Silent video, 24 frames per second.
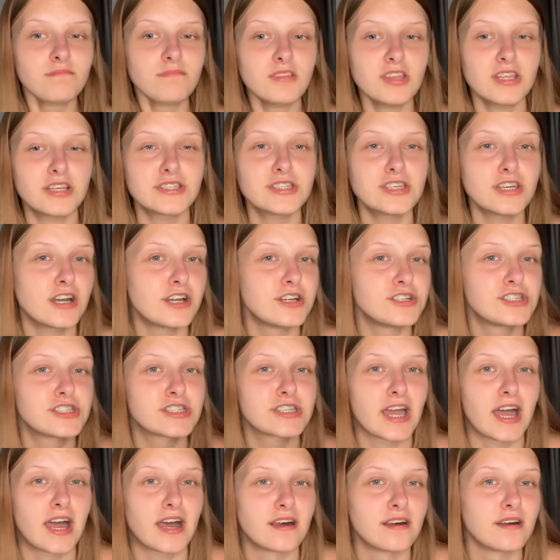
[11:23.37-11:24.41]
So just
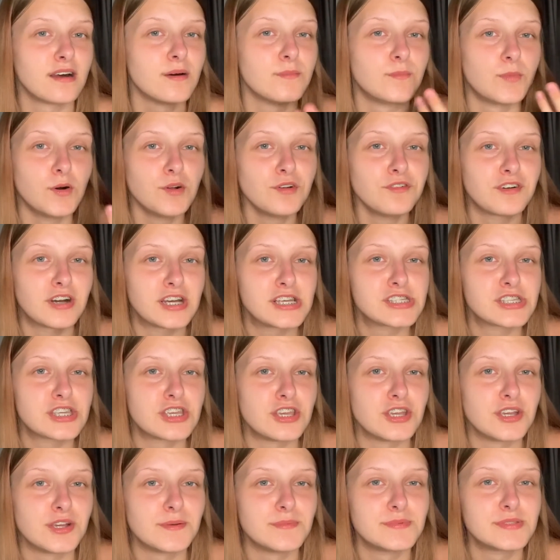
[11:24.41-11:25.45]
get a bowl of ice
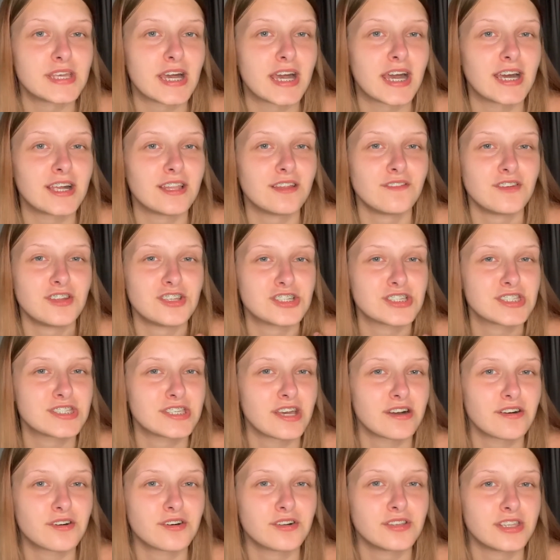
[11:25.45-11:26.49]
cubes, and if you just
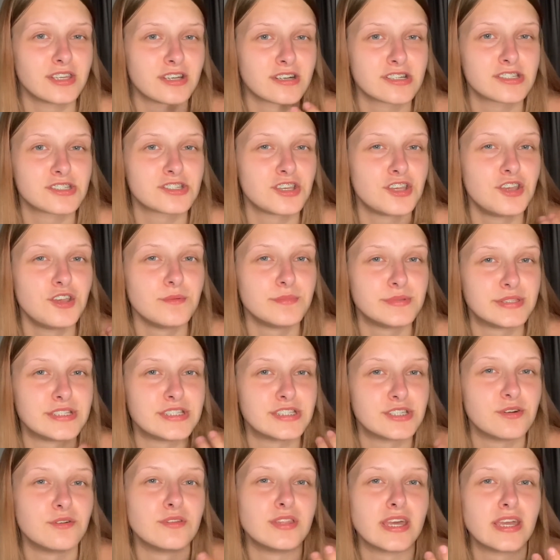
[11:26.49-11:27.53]
suck on the ice cubes
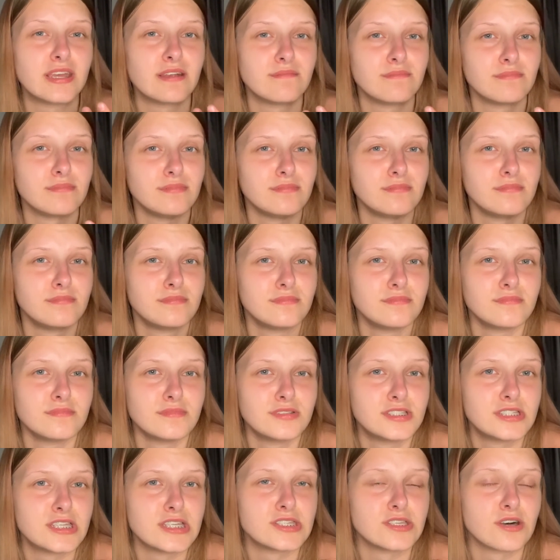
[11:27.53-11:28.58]
until they
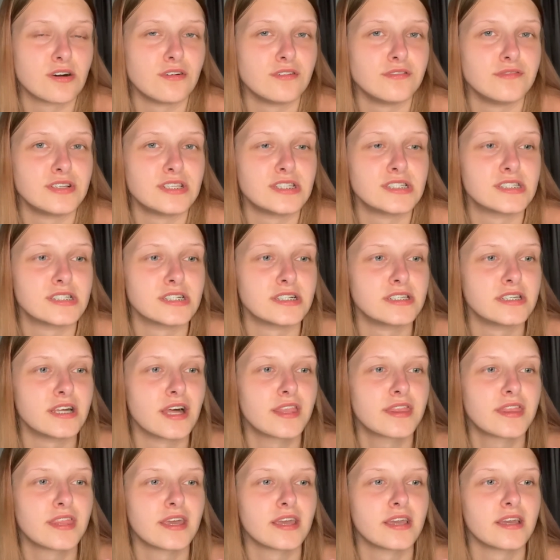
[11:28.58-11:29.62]
dissolve into
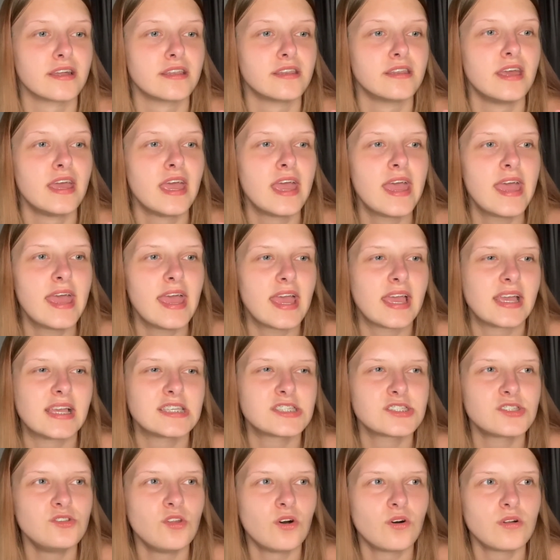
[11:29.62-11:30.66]
nothing, and
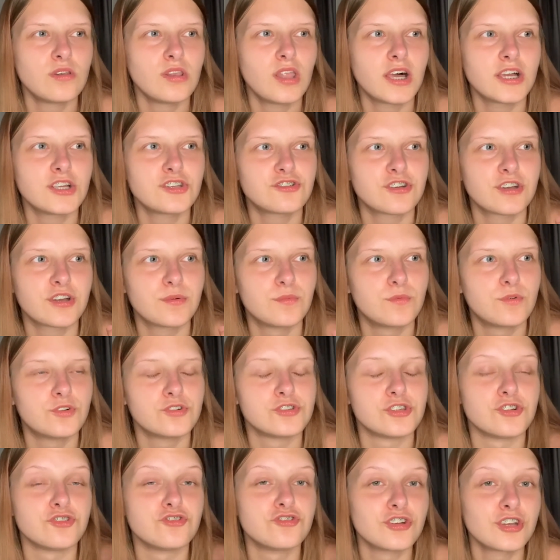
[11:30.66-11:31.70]
it's not like drinking
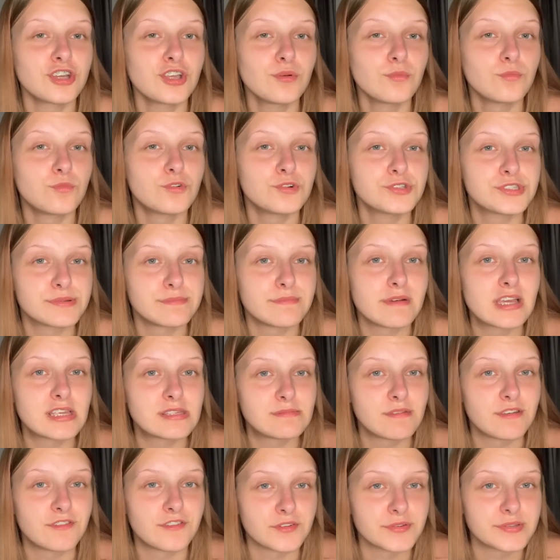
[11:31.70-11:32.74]
water. Drinking water makes
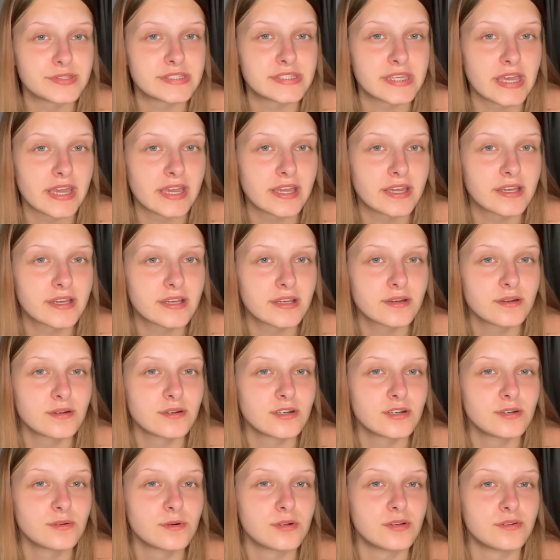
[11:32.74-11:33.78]
me feel sick
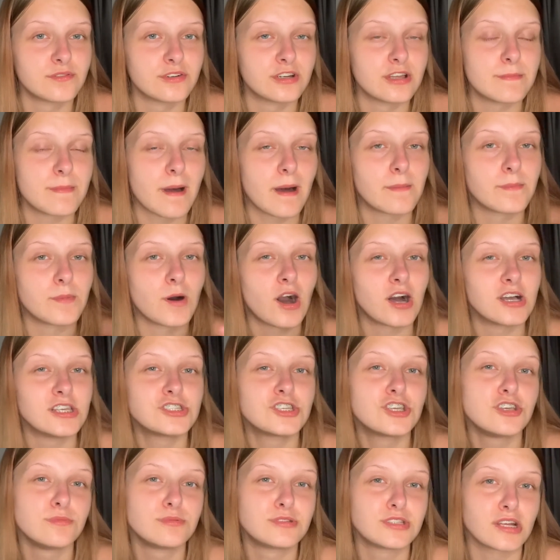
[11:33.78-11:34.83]
when I'm really bad, but ice
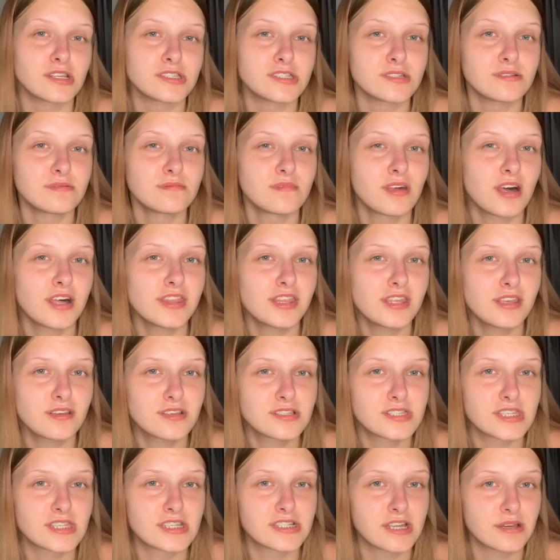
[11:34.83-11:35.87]
cubes doesn't, I think,
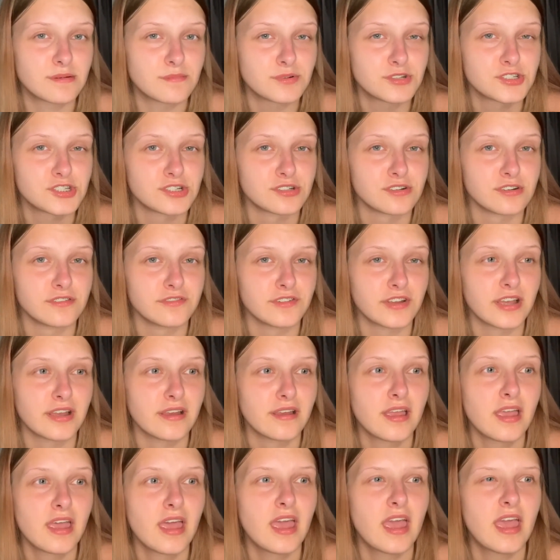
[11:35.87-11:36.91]
because of the temperature of it,
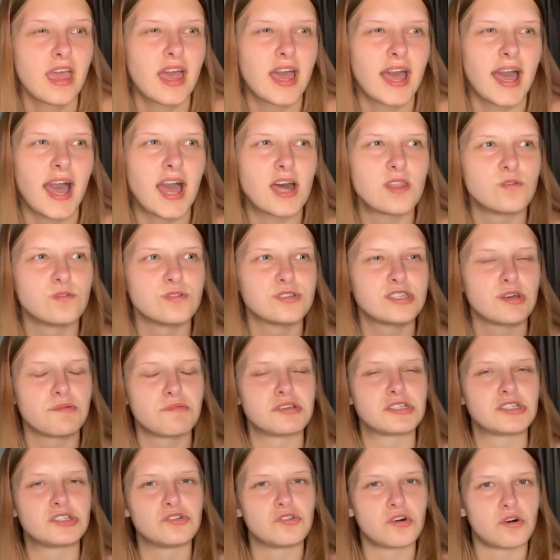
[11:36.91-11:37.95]
and also
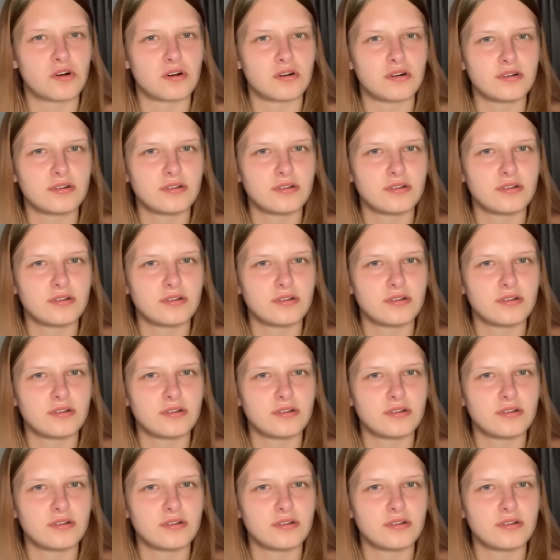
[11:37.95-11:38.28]
it's not